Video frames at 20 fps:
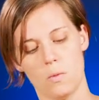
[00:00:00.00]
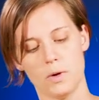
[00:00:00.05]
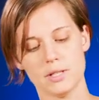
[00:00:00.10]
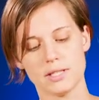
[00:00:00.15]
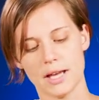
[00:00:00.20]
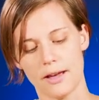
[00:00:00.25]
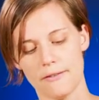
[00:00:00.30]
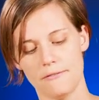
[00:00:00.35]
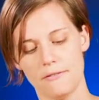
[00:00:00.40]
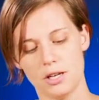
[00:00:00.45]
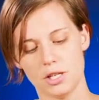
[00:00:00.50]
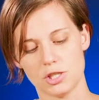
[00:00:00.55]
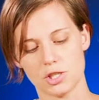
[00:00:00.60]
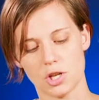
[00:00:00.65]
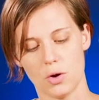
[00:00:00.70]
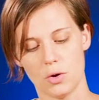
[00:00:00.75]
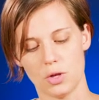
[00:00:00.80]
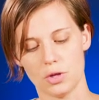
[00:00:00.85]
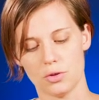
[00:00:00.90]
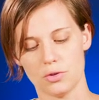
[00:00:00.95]
once I
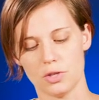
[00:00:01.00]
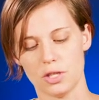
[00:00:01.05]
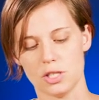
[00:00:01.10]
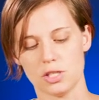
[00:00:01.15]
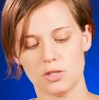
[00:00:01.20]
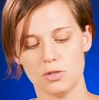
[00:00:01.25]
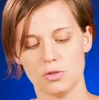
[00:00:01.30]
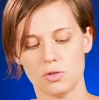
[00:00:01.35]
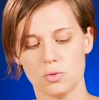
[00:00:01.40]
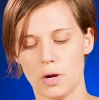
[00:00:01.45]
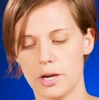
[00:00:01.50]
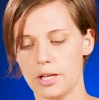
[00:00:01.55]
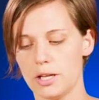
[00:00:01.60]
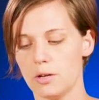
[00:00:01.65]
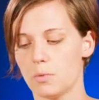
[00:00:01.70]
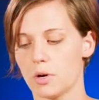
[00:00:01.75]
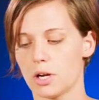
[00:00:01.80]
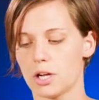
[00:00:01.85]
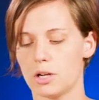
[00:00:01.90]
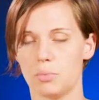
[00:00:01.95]
finish going through this
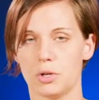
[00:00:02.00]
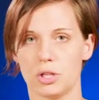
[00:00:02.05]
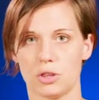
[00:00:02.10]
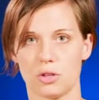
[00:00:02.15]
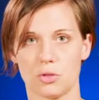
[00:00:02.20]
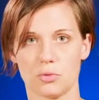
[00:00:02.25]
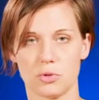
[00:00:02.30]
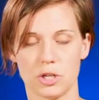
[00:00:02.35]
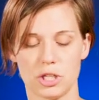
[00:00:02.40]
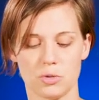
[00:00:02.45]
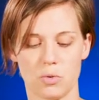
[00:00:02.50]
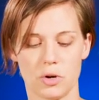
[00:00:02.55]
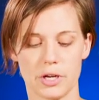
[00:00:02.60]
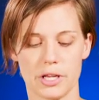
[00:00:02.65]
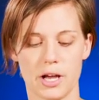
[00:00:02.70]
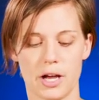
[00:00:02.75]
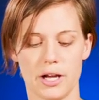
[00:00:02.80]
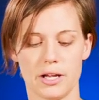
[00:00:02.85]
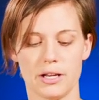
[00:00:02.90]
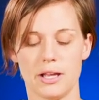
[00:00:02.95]
220, we're gonna put the
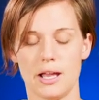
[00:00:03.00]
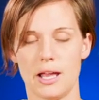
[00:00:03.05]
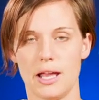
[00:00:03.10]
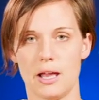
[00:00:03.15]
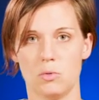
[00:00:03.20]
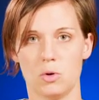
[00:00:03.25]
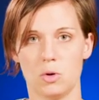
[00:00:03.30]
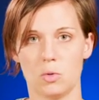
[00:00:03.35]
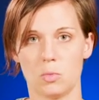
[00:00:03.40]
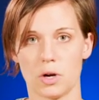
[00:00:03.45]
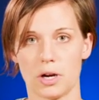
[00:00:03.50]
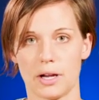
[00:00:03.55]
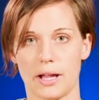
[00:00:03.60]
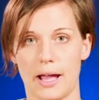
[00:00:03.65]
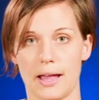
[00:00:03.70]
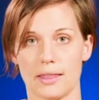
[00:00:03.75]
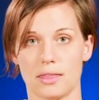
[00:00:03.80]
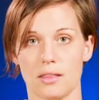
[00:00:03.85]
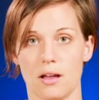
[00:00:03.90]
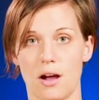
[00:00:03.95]
320 on and we'll
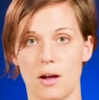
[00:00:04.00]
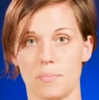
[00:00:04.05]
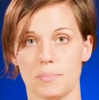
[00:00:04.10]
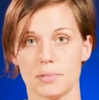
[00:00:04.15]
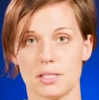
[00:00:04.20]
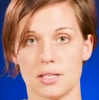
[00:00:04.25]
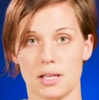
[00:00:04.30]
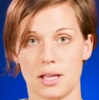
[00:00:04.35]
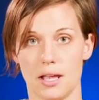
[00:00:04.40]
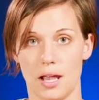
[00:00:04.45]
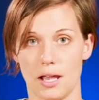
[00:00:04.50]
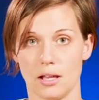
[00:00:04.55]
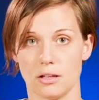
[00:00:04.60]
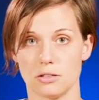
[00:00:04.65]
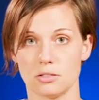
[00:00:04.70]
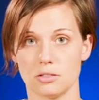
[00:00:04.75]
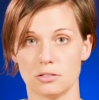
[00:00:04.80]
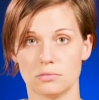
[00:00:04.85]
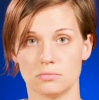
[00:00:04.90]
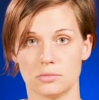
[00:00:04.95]
work at the opposite
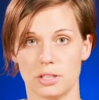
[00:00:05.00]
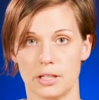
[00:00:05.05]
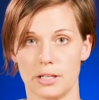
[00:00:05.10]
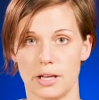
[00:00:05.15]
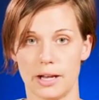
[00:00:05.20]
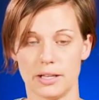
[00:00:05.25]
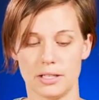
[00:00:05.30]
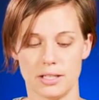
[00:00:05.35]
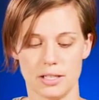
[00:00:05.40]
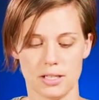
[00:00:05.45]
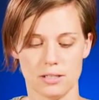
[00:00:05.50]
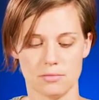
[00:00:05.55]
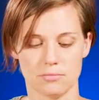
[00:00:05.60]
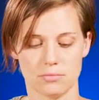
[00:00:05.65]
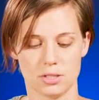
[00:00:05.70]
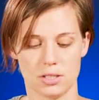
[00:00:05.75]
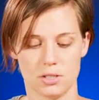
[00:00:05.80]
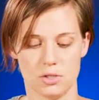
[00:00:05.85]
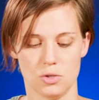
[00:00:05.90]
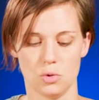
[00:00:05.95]
angle, a 90
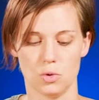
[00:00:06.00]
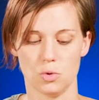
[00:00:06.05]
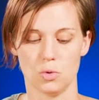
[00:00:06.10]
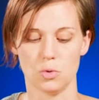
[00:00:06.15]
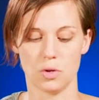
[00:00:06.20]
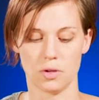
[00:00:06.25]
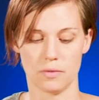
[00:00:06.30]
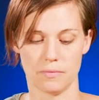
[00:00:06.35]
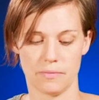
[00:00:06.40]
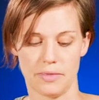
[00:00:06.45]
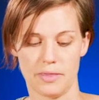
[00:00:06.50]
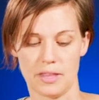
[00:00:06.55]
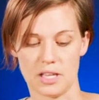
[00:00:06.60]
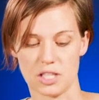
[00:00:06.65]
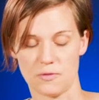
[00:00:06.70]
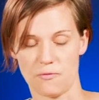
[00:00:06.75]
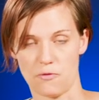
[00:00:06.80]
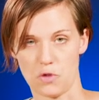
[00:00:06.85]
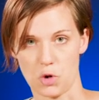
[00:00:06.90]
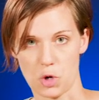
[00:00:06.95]
to
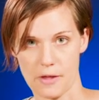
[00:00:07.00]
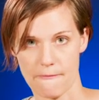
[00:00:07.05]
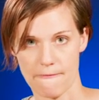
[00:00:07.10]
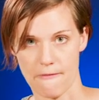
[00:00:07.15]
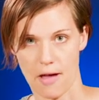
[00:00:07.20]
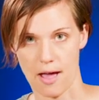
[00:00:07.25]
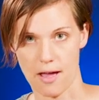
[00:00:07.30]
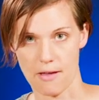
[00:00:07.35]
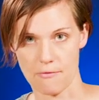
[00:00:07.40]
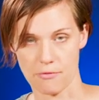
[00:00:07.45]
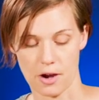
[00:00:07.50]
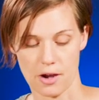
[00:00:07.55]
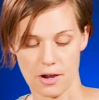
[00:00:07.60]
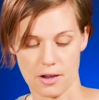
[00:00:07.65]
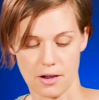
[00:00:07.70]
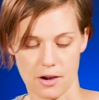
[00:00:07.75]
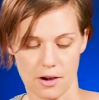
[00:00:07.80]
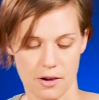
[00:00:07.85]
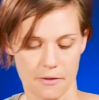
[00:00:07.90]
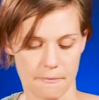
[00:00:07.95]
this 45
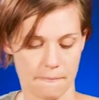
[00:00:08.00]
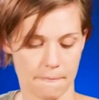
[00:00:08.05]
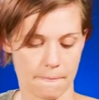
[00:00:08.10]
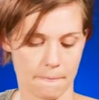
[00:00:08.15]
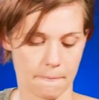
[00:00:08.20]
right here.